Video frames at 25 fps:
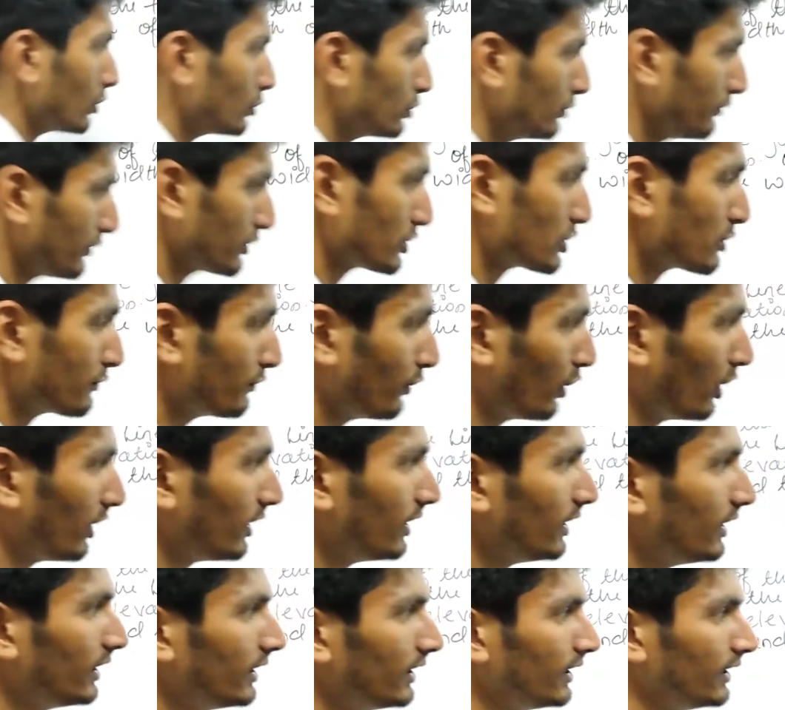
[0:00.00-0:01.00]
So first of
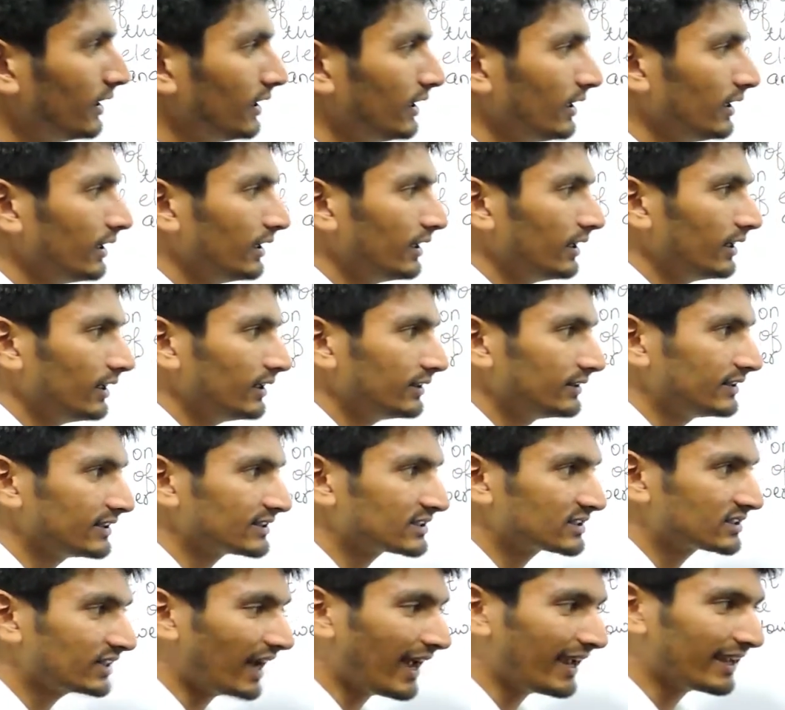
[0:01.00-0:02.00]
all,
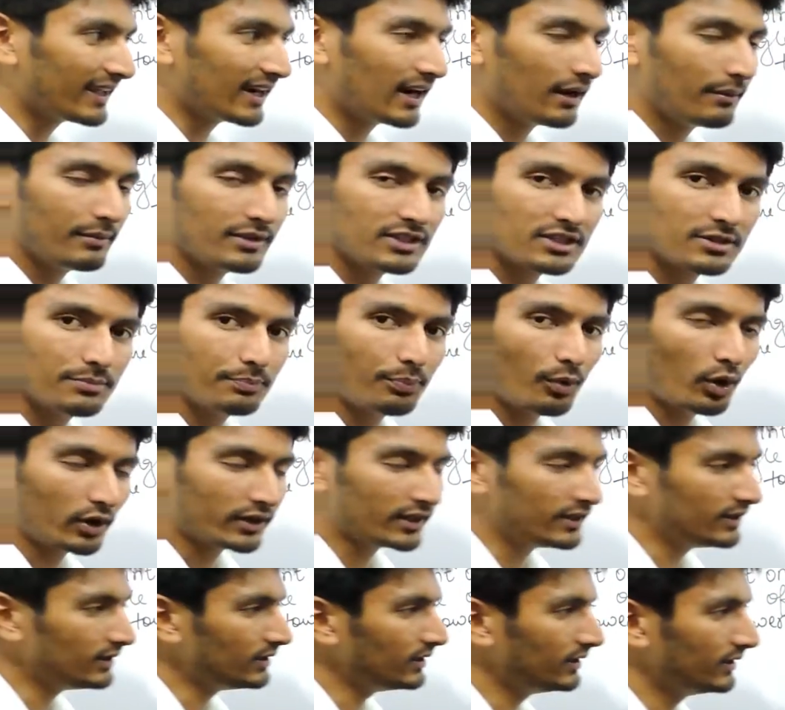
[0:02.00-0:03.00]
this diagram is
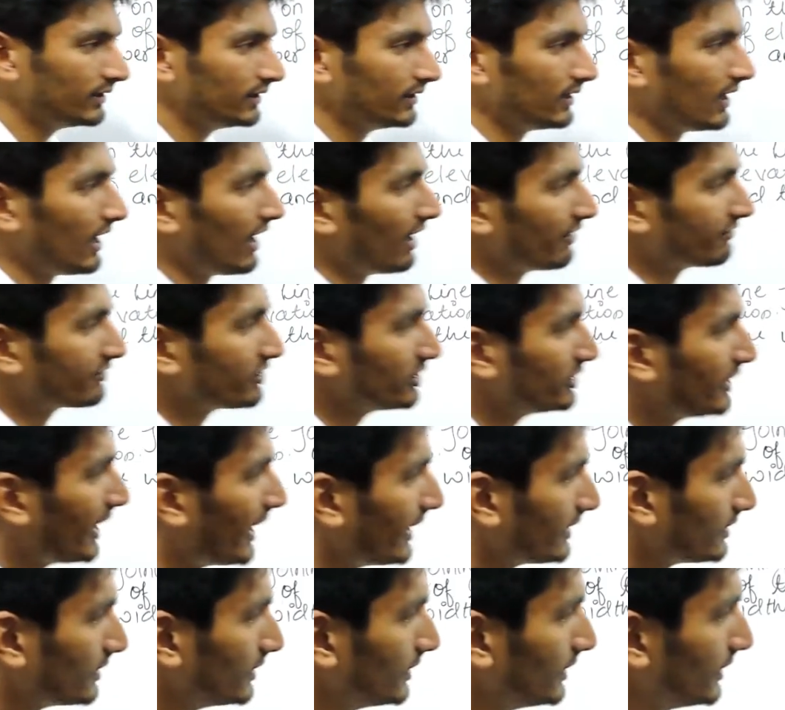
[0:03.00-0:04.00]
important. After
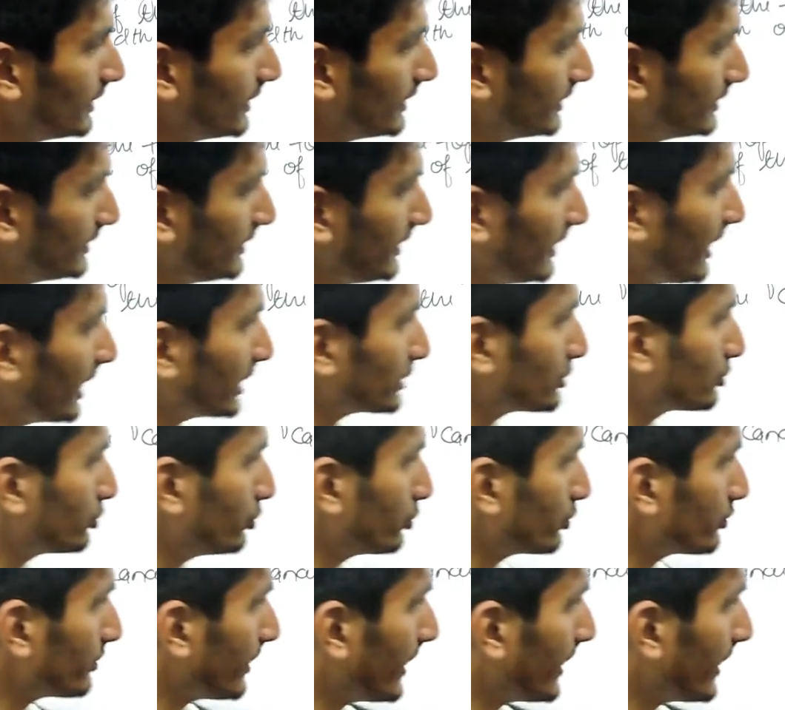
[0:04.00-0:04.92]
that, there are two